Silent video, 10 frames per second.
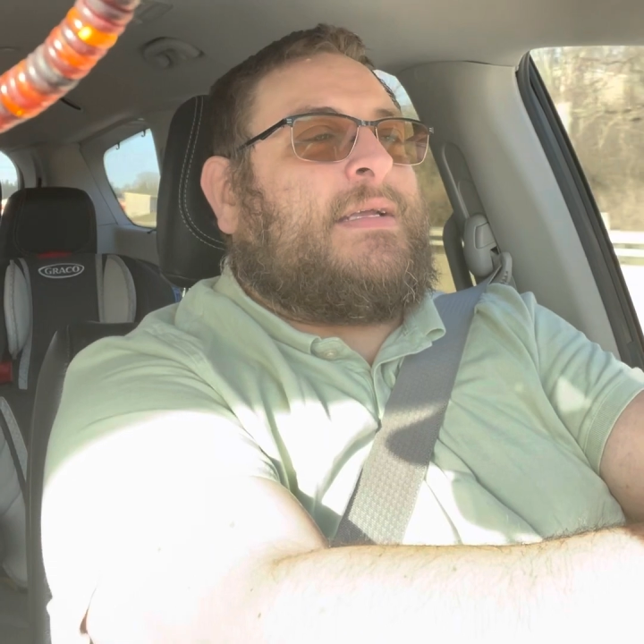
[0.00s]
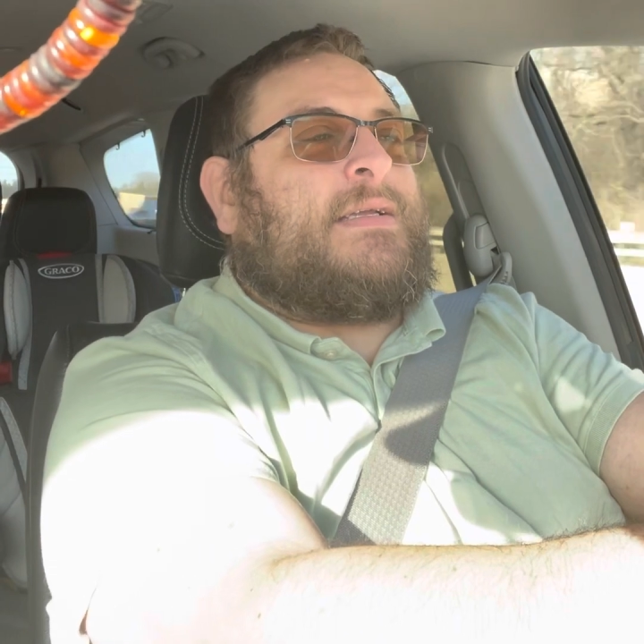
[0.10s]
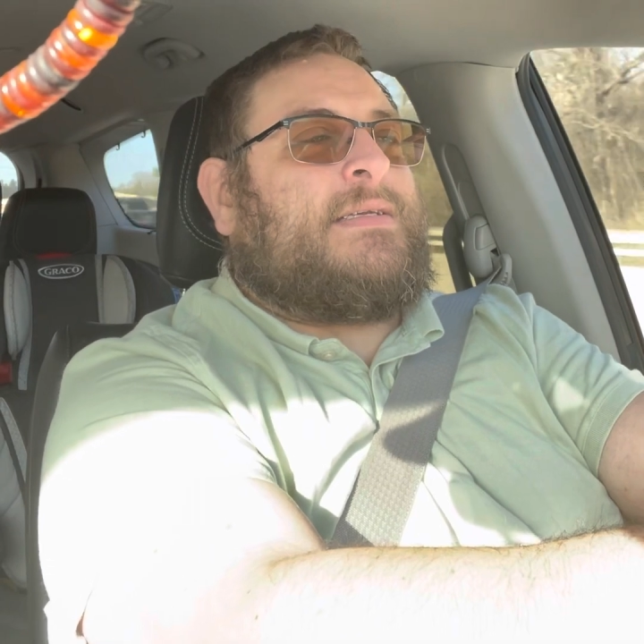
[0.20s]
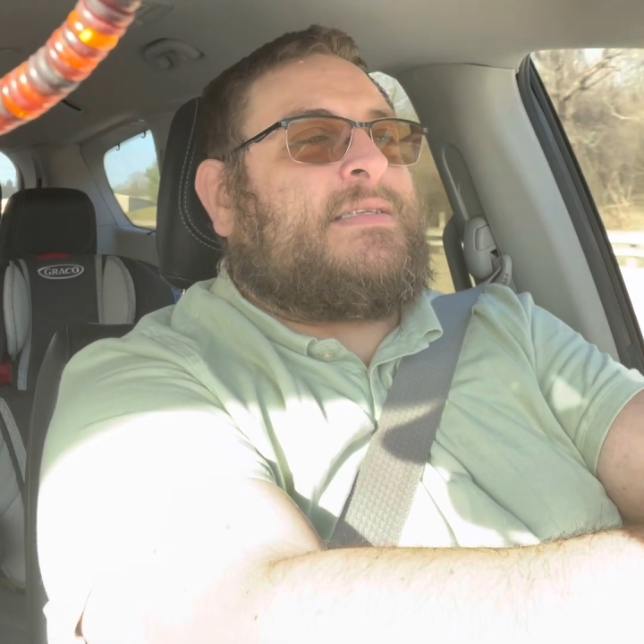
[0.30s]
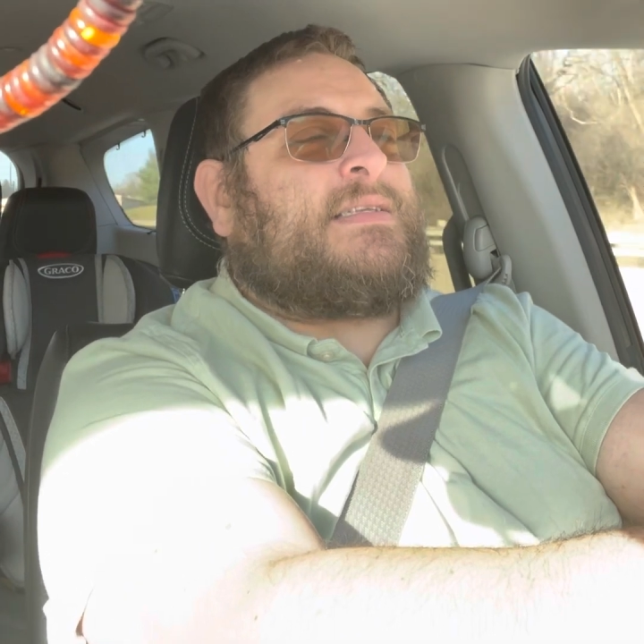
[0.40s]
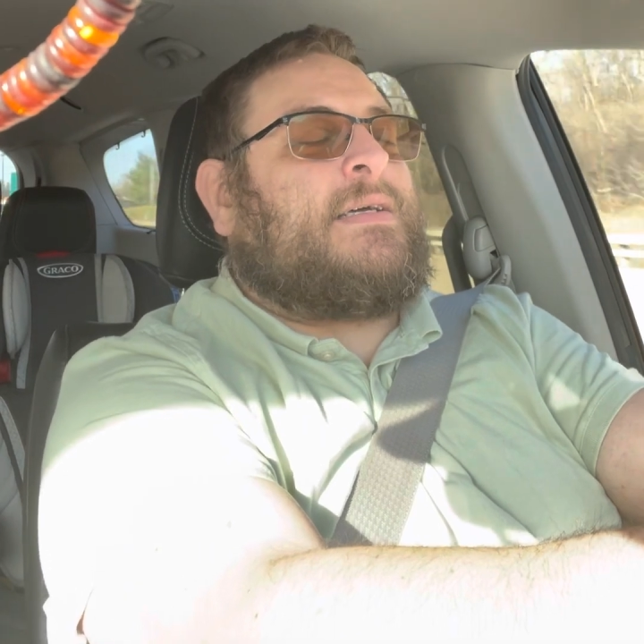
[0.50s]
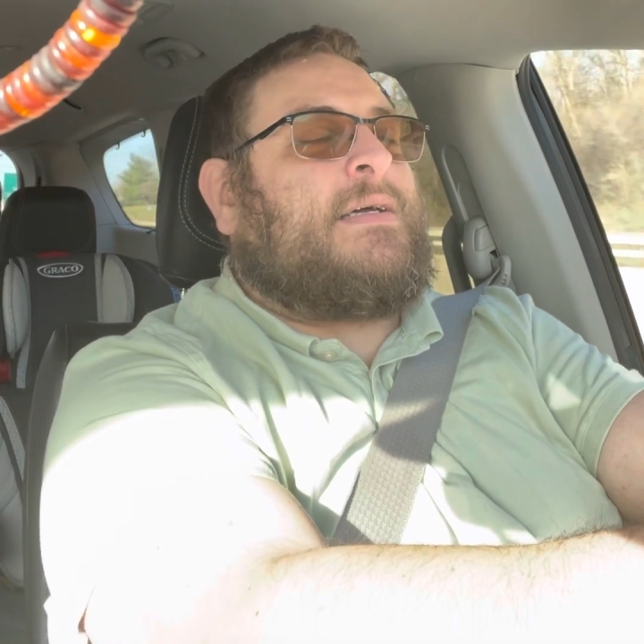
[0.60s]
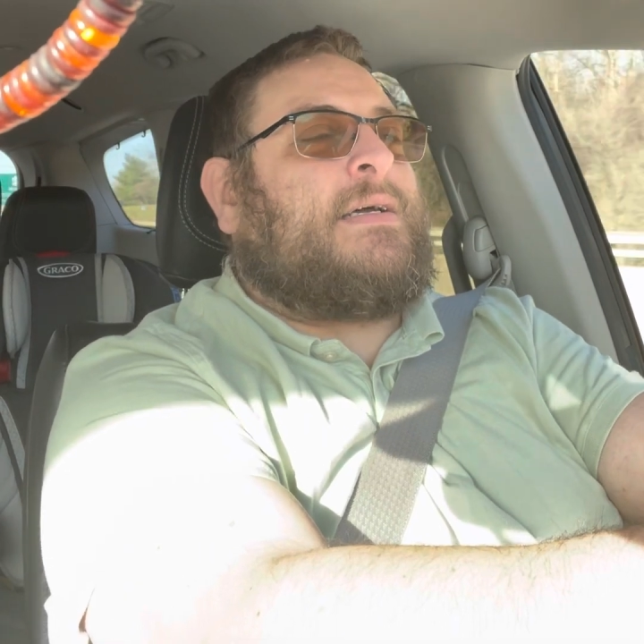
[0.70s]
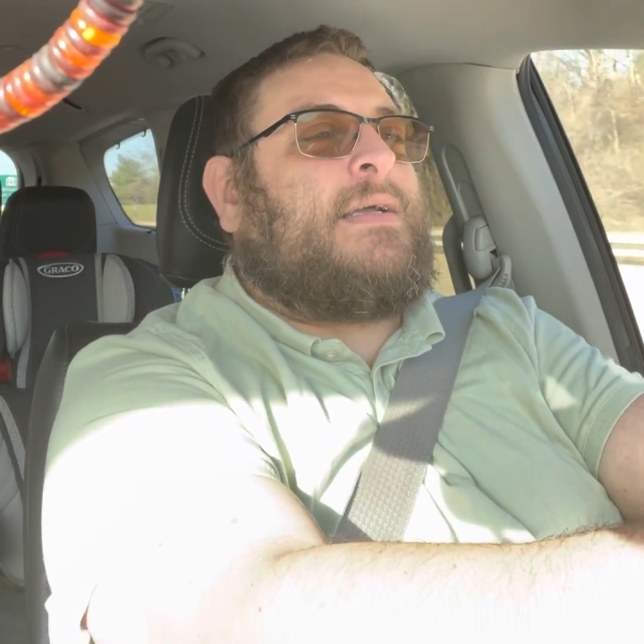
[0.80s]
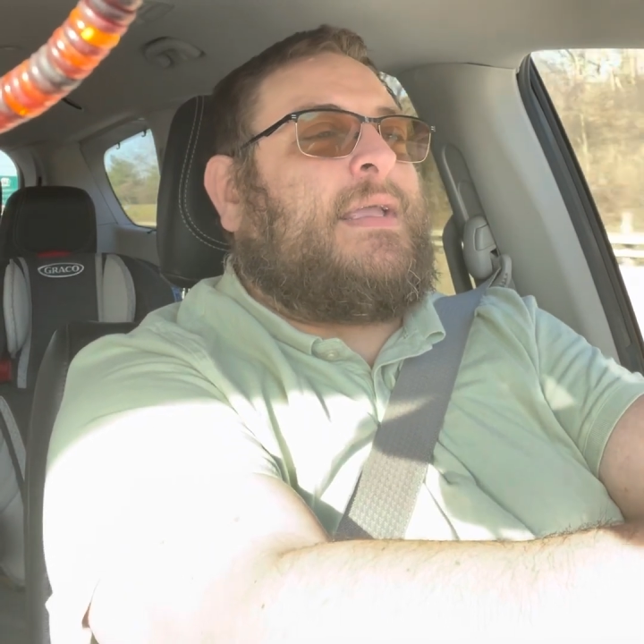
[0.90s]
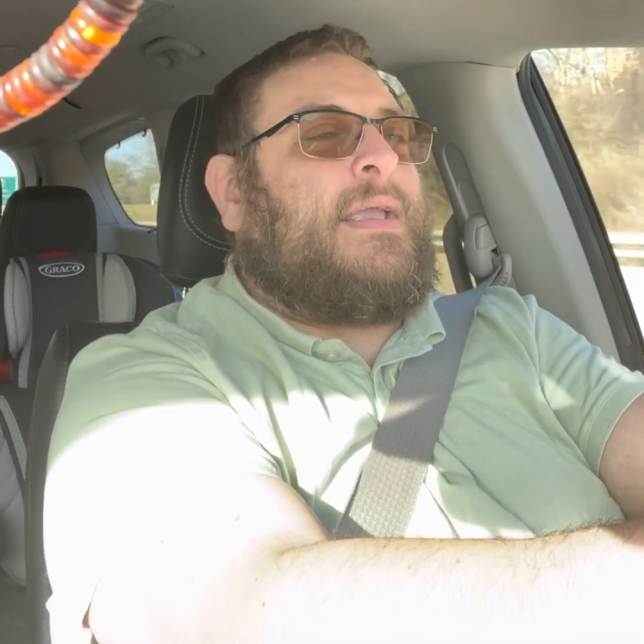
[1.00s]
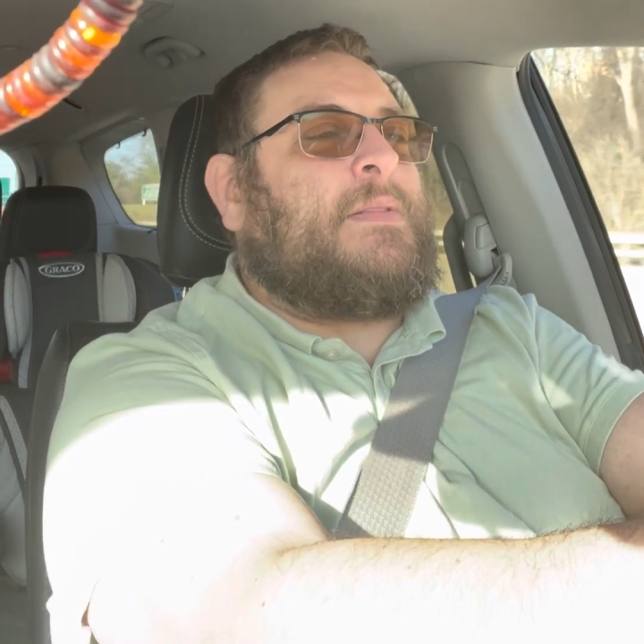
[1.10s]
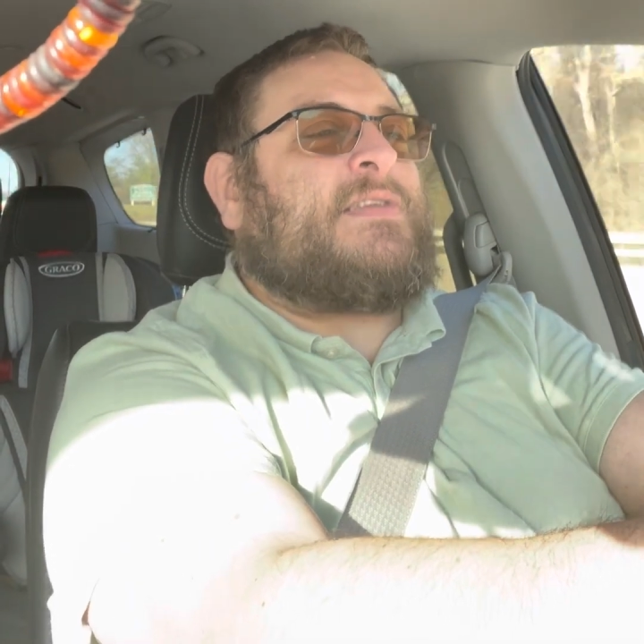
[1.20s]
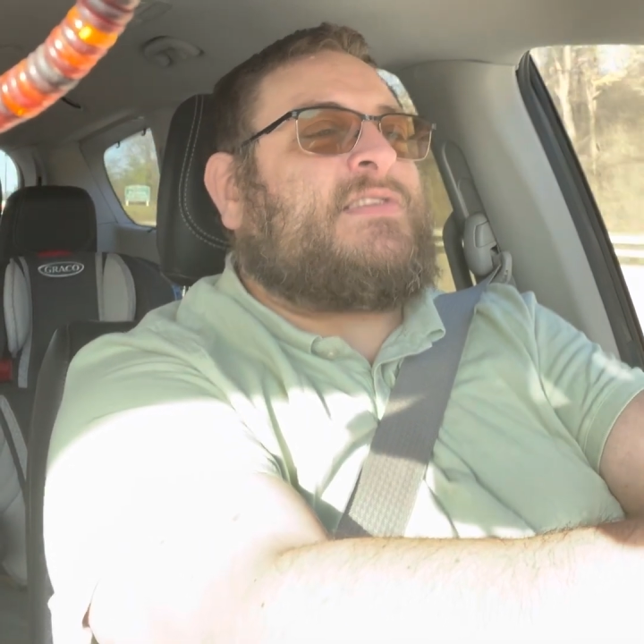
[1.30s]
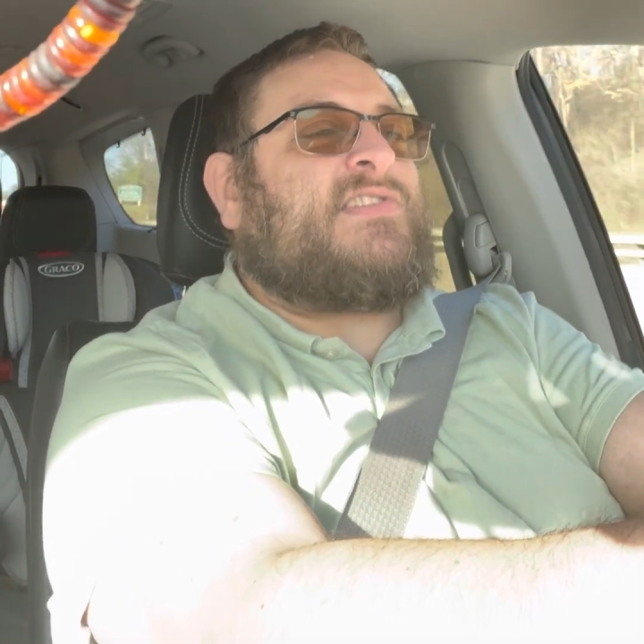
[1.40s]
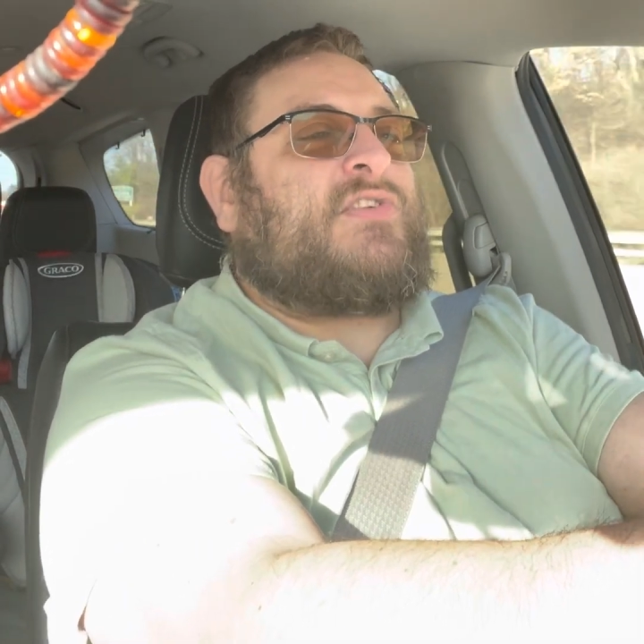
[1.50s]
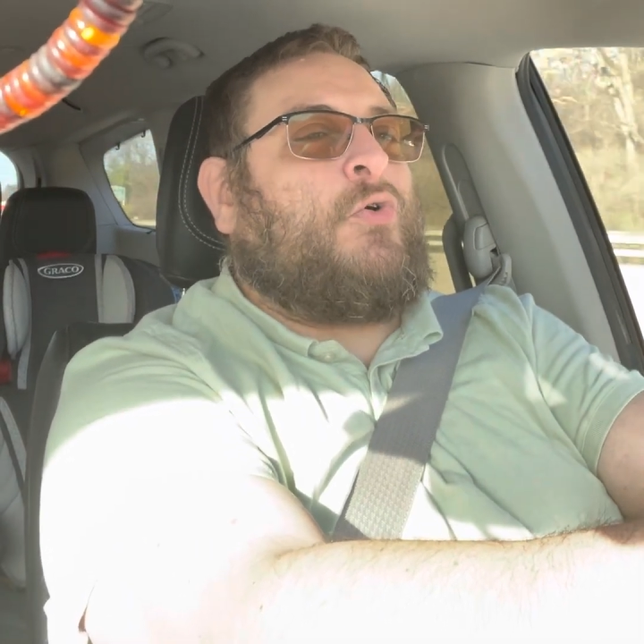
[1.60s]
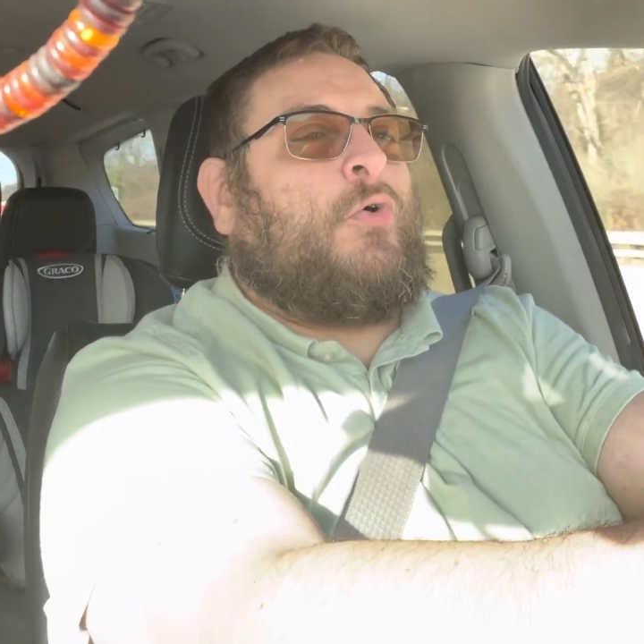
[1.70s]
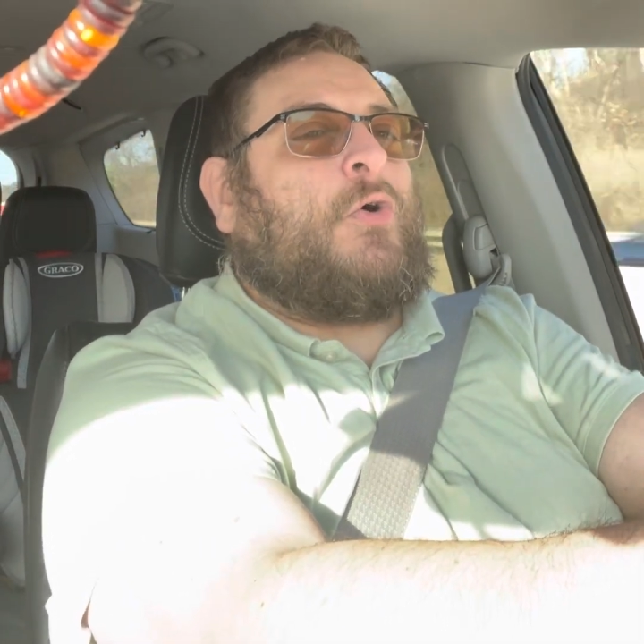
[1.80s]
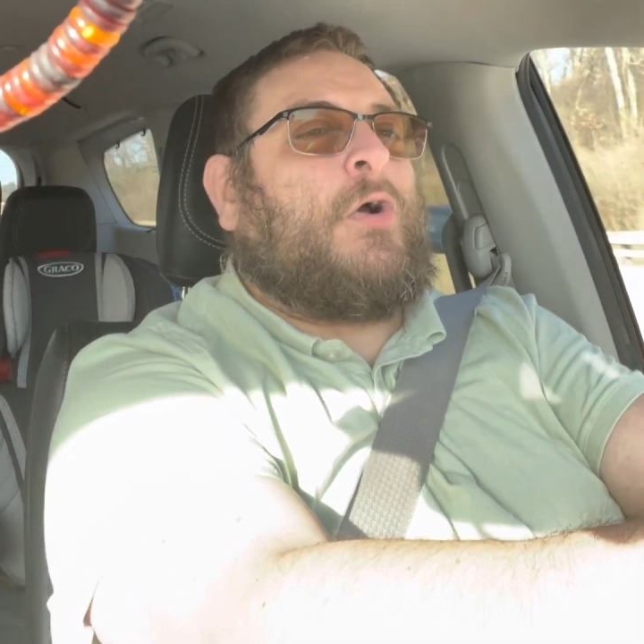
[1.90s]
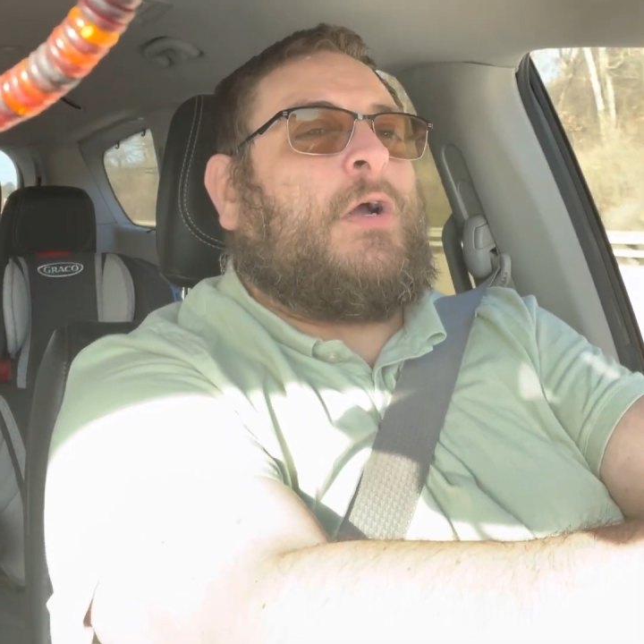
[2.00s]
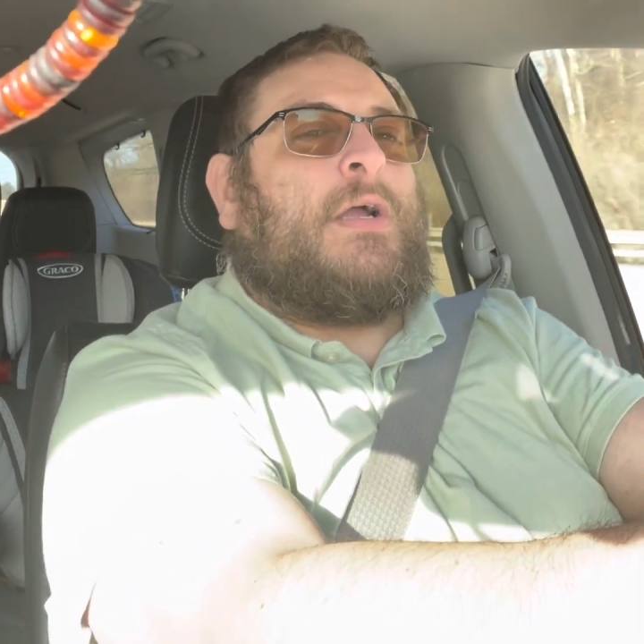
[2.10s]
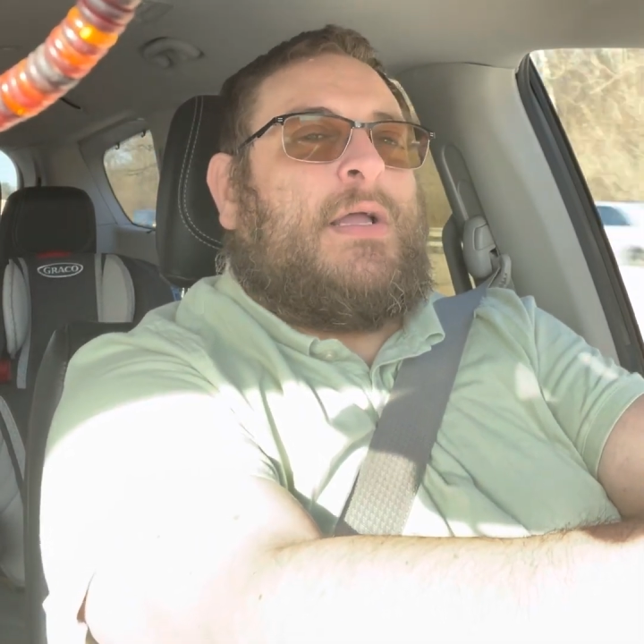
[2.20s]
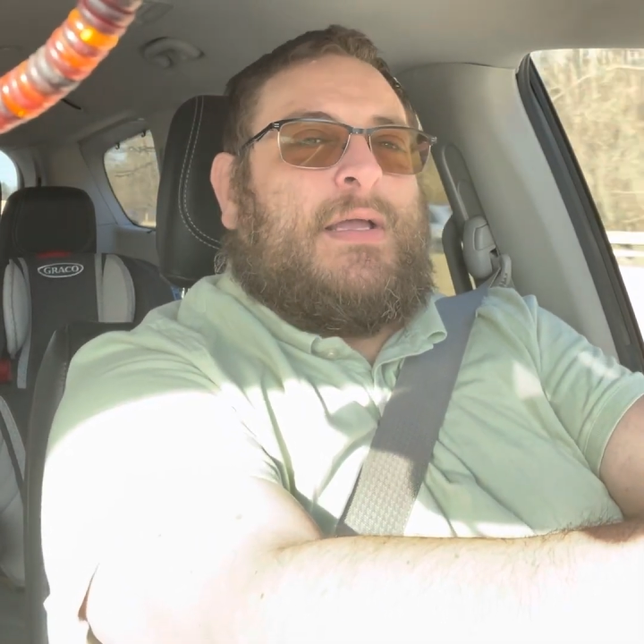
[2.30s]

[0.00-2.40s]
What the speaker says: is in the score.